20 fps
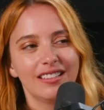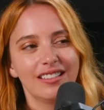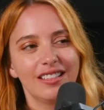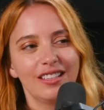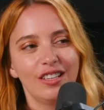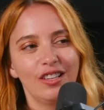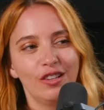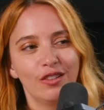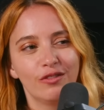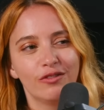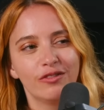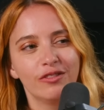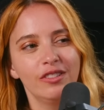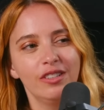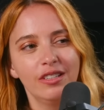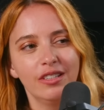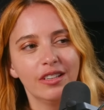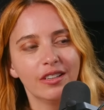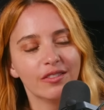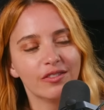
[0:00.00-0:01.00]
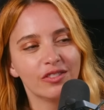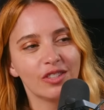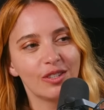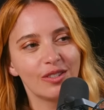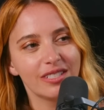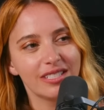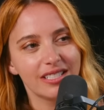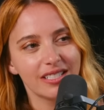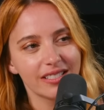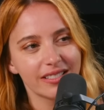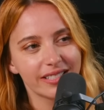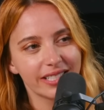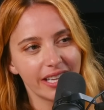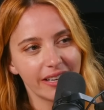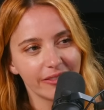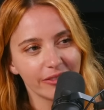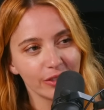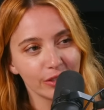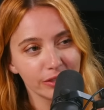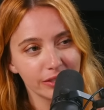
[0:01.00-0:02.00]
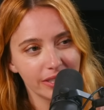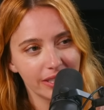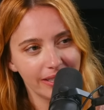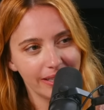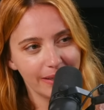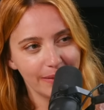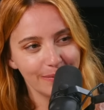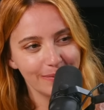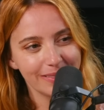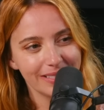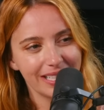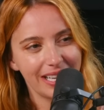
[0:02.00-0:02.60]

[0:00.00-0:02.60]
You've noticed this several times